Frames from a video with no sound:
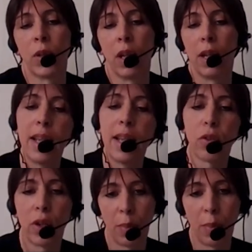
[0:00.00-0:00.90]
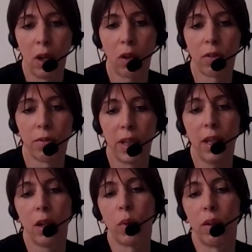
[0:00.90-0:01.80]
Later in the
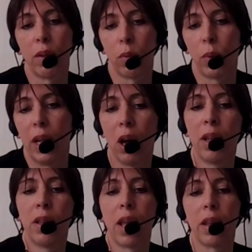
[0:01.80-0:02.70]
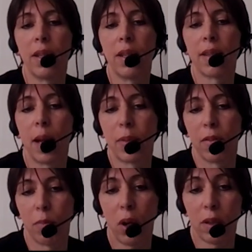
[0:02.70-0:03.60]
biography, we learn that these types
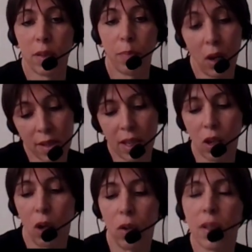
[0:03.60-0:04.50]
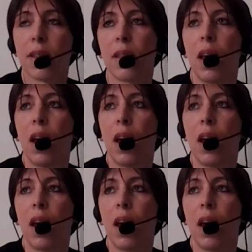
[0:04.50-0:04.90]
of policy goals